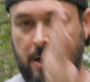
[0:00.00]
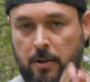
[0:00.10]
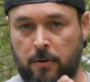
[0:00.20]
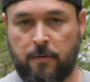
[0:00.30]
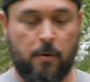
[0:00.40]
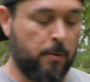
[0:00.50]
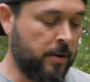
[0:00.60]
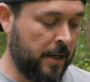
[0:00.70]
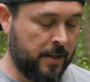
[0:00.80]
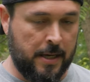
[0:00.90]
and look
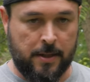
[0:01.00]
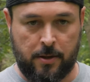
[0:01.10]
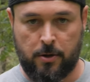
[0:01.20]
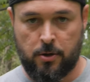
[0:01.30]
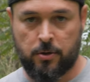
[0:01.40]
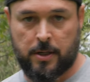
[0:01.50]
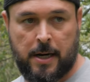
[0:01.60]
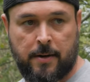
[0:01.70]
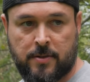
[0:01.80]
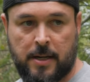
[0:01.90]
forward like that. They're usually
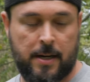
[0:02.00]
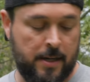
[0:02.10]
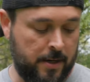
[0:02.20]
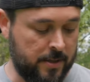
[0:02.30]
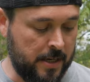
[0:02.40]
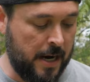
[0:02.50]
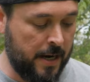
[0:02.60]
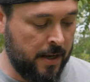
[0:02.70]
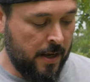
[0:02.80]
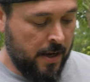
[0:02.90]
kind of standing at the
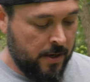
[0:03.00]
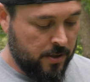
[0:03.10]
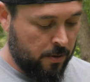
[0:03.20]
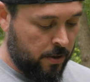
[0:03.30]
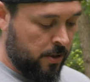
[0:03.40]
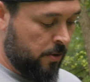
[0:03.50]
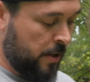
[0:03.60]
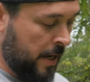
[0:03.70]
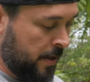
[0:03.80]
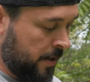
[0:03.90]
side. So we're going to do
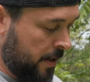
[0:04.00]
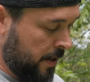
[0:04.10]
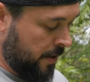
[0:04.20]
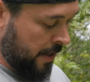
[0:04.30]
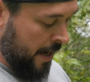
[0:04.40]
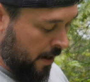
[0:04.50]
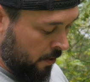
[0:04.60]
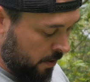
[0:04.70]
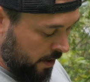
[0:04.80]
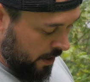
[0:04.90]
that
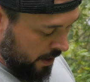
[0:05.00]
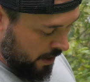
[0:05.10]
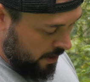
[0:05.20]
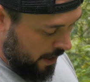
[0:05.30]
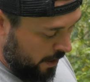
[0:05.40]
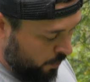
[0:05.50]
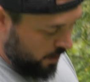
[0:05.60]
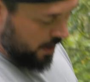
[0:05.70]
now and heat that up with a